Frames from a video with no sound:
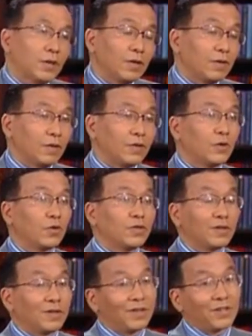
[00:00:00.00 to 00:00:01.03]

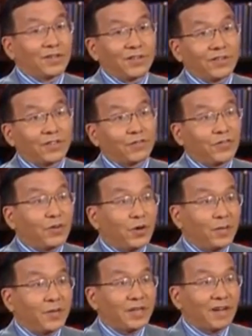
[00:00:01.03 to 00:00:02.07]
so-called Western
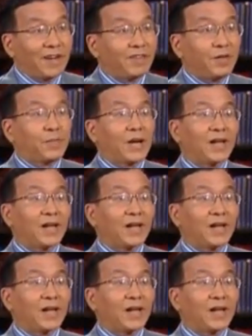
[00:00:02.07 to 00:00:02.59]
human rights,